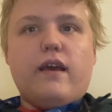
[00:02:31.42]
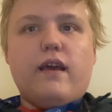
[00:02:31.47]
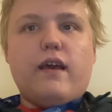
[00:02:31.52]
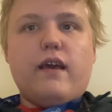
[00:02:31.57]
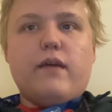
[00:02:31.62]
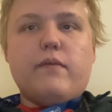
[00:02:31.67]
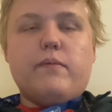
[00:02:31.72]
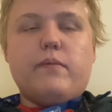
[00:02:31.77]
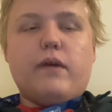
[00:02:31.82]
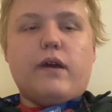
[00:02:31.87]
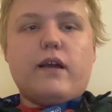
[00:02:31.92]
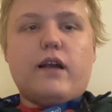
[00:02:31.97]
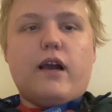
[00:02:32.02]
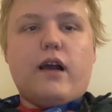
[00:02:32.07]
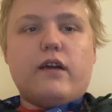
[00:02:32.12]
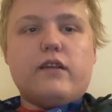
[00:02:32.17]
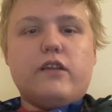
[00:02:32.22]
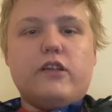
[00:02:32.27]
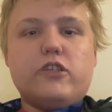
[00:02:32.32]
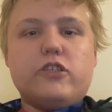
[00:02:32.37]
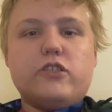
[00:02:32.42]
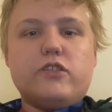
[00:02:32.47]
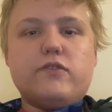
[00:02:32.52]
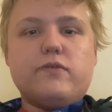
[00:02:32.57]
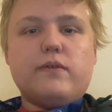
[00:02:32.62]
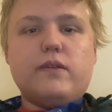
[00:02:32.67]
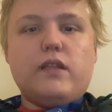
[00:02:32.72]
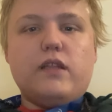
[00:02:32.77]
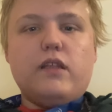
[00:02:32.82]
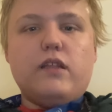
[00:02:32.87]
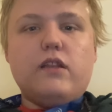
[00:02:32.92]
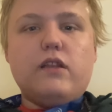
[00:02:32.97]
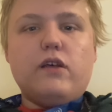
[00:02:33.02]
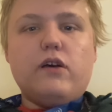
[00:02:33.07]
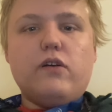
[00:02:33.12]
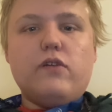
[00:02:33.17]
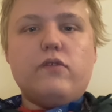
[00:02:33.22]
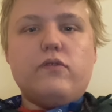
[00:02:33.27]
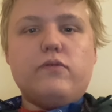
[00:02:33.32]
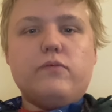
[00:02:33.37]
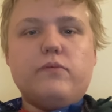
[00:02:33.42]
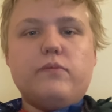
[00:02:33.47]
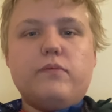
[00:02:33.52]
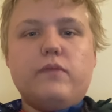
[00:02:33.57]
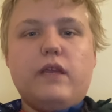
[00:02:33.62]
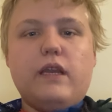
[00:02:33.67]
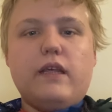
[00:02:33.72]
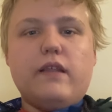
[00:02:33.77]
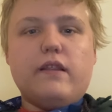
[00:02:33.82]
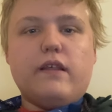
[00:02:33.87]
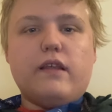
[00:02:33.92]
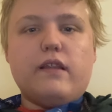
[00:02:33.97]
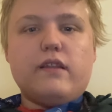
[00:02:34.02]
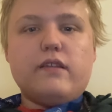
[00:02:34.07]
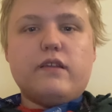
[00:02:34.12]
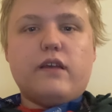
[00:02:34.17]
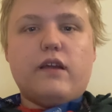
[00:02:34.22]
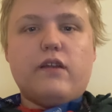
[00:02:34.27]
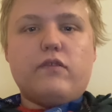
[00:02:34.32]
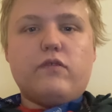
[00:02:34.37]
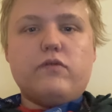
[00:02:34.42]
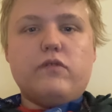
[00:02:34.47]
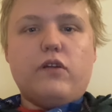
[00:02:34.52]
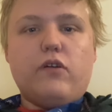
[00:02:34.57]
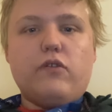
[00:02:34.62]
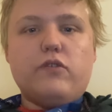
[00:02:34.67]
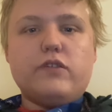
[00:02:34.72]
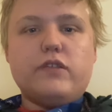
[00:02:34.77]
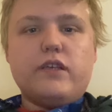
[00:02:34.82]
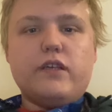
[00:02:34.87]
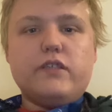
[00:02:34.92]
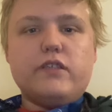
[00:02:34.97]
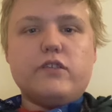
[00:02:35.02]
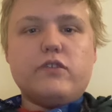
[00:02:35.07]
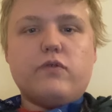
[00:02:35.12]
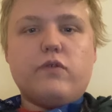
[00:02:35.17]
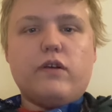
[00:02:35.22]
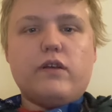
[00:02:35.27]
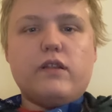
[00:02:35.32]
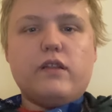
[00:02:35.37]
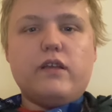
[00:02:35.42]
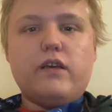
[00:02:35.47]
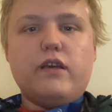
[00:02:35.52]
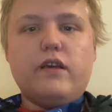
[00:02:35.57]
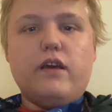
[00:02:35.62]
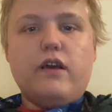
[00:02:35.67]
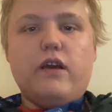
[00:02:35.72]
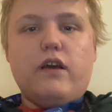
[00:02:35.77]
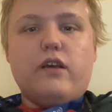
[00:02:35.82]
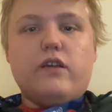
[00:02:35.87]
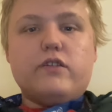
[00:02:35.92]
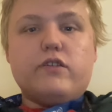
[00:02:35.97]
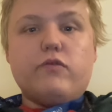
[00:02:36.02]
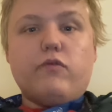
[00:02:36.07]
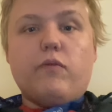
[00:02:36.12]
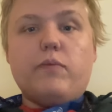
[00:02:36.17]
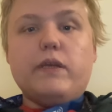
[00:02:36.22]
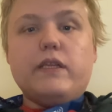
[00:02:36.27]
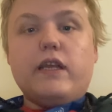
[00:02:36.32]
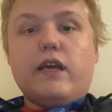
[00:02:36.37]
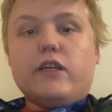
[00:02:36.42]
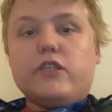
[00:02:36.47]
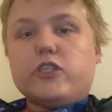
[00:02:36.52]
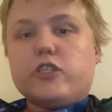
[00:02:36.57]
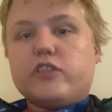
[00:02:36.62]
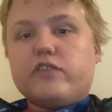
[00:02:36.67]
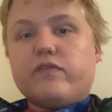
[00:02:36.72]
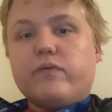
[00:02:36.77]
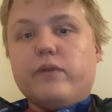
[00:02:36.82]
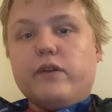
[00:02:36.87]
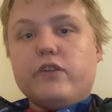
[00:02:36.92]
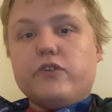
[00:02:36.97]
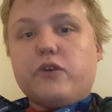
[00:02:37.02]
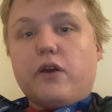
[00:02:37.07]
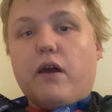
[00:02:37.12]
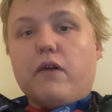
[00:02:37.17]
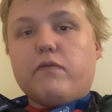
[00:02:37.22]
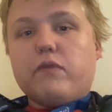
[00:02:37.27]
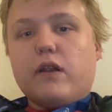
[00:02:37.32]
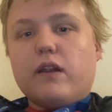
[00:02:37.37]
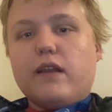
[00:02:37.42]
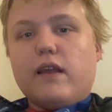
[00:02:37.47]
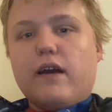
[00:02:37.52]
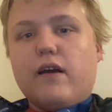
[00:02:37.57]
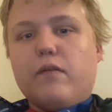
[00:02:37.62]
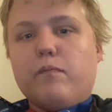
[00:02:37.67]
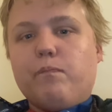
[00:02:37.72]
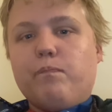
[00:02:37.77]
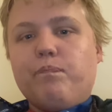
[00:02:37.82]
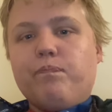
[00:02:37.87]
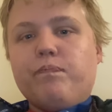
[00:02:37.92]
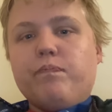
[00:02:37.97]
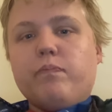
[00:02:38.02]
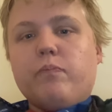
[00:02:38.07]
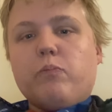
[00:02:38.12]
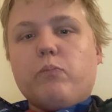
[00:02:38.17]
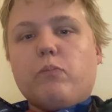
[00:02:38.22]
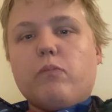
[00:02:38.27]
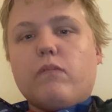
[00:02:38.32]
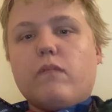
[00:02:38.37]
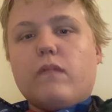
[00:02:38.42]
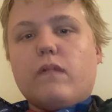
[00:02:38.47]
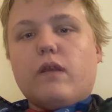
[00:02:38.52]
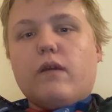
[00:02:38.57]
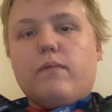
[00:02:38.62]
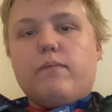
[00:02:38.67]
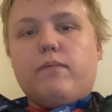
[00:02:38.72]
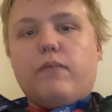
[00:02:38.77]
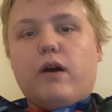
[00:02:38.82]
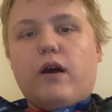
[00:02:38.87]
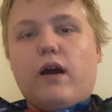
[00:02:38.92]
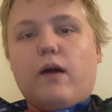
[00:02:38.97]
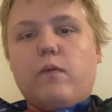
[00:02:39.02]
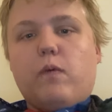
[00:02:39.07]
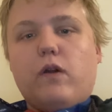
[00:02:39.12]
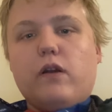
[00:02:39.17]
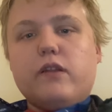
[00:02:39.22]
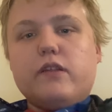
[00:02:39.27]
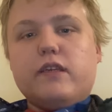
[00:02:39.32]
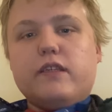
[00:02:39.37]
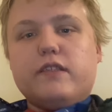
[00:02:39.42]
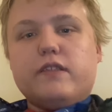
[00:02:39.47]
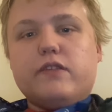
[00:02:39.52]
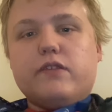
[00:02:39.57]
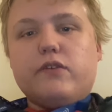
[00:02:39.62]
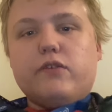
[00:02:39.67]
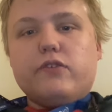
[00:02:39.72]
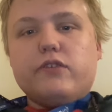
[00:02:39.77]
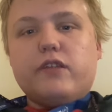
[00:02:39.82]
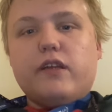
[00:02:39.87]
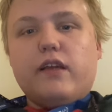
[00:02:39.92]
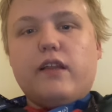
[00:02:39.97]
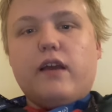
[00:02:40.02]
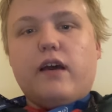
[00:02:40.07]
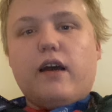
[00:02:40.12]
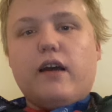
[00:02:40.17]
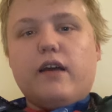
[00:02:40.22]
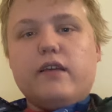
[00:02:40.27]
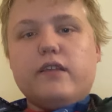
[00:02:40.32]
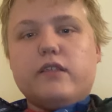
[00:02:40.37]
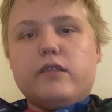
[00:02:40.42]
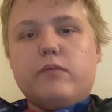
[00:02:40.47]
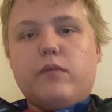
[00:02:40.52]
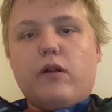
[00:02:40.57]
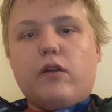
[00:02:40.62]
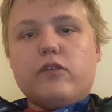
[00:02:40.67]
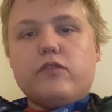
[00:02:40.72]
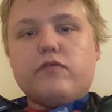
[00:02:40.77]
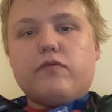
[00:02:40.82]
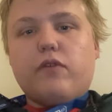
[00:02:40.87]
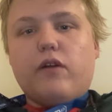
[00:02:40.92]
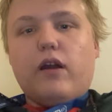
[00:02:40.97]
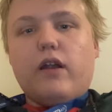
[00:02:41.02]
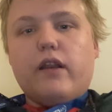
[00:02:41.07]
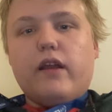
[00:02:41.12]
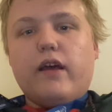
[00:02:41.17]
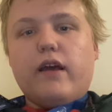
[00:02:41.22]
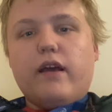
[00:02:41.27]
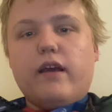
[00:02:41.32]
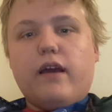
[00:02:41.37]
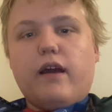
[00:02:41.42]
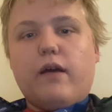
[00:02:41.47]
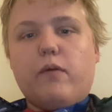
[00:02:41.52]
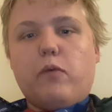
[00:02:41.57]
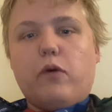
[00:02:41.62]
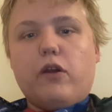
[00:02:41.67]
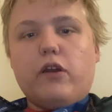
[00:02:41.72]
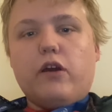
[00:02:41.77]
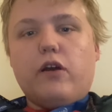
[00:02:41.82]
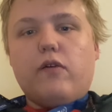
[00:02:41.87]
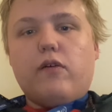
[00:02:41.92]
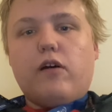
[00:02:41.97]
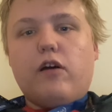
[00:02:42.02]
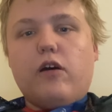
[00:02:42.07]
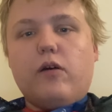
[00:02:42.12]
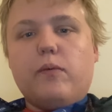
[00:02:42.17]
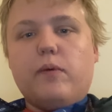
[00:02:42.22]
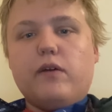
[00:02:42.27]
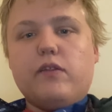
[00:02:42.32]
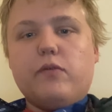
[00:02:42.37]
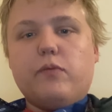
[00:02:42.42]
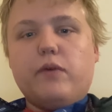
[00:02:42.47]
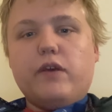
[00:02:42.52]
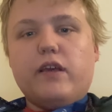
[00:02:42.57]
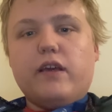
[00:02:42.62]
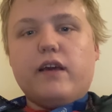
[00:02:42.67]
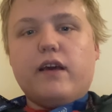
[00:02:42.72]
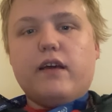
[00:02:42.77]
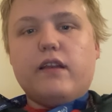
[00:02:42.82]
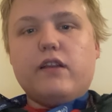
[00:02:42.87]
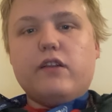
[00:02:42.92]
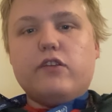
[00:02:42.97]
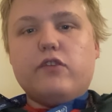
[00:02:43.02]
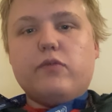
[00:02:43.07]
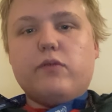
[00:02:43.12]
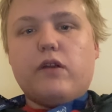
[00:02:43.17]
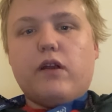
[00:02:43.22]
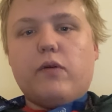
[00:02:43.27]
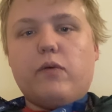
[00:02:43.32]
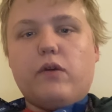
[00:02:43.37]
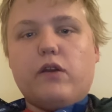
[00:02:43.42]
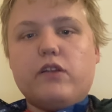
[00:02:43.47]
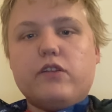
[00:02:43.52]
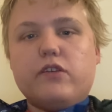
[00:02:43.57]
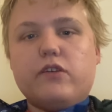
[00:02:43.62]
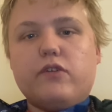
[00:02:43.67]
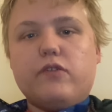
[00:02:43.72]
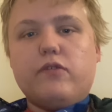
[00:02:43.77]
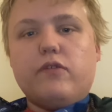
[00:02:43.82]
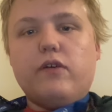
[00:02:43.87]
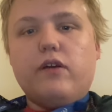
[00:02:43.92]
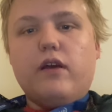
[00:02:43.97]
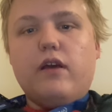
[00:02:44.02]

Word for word: and my cognition's really low, meaning that I don't notice things as quickly. So it would be dangerous for me to drive right now. But I want to, it's Thursday night, tomorrow's Friday. I want to go home on the weekend and do what I want to do.